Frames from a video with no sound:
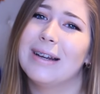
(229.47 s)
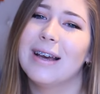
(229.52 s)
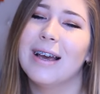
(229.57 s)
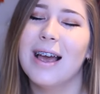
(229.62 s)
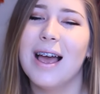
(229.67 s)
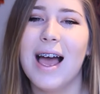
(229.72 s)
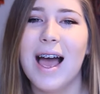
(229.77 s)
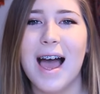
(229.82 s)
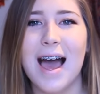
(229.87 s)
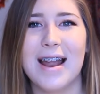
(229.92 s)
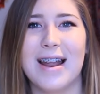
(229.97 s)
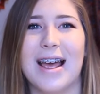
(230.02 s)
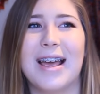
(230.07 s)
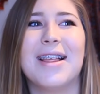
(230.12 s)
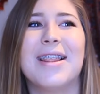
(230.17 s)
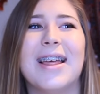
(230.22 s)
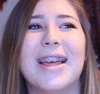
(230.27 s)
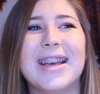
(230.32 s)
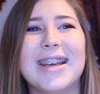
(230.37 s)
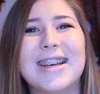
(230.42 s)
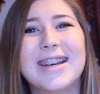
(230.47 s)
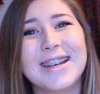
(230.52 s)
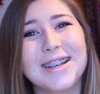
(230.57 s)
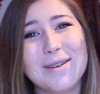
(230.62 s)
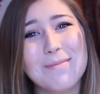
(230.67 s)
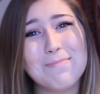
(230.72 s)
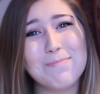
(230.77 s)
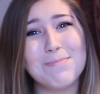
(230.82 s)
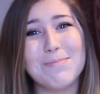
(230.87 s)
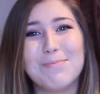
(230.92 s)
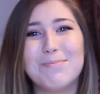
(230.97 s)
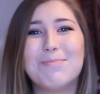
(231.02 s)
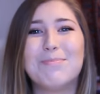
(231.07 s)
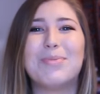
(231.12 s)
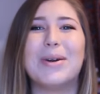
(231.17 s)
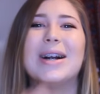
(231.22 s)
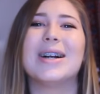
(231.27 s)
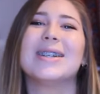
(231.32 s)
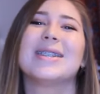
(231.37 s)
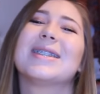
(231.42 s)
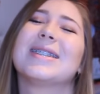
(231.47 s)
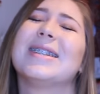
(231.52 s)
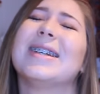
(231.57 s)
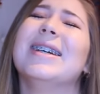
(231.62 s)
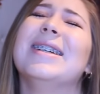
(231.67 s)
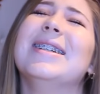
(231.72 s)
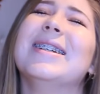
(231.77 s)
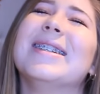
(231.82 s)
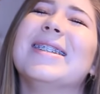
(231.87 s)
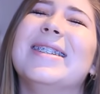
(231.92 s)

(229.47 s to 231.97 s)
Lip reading: And I like burst into